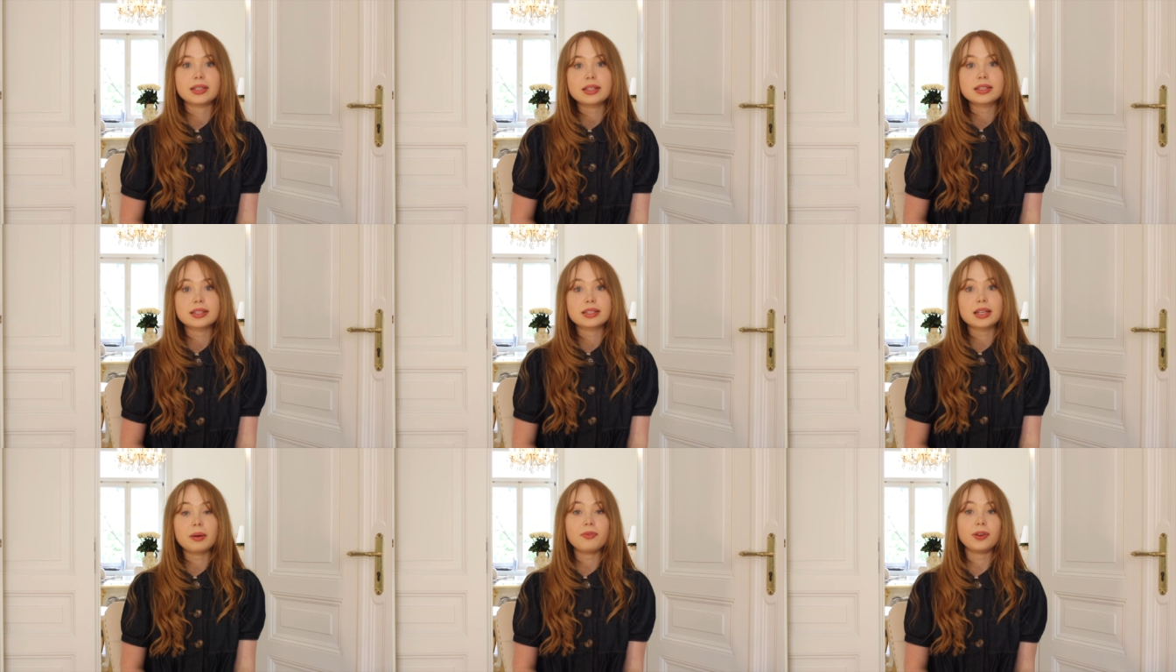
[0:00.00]
That's
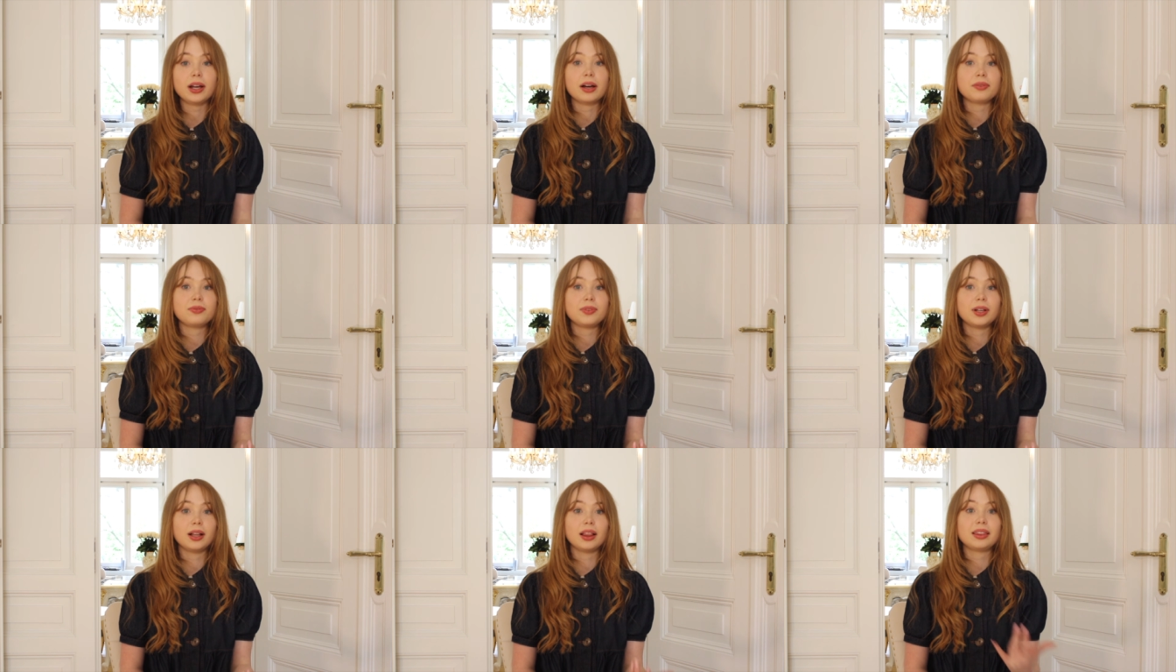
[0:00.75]
something I
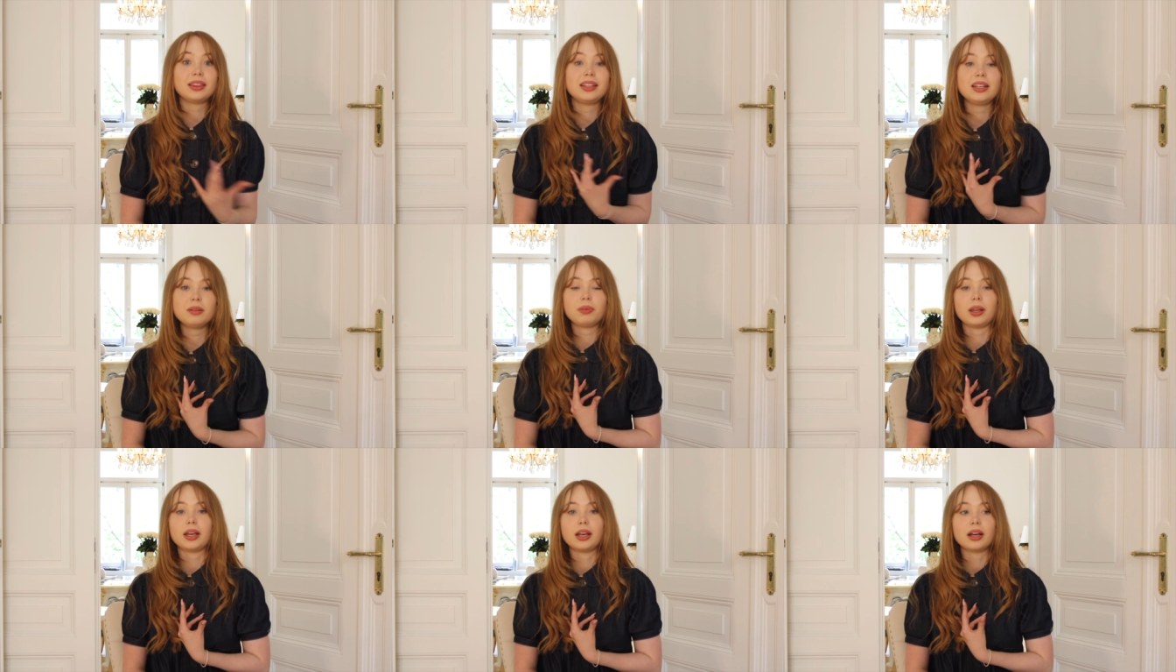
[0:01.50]
feel
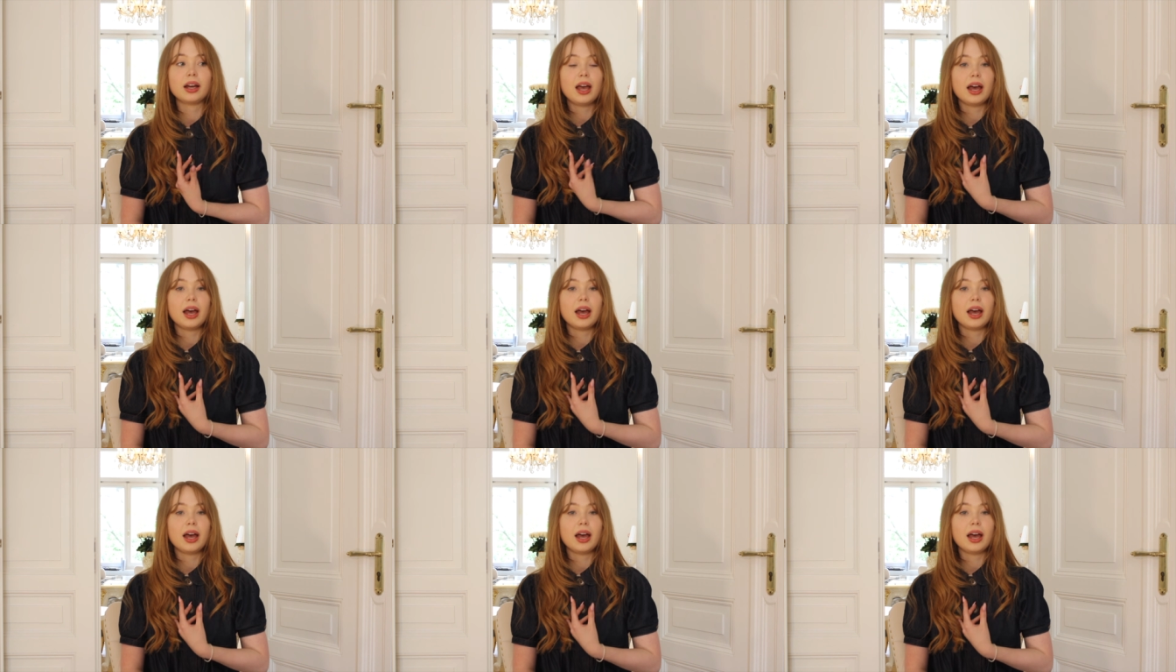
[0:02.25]
deeply.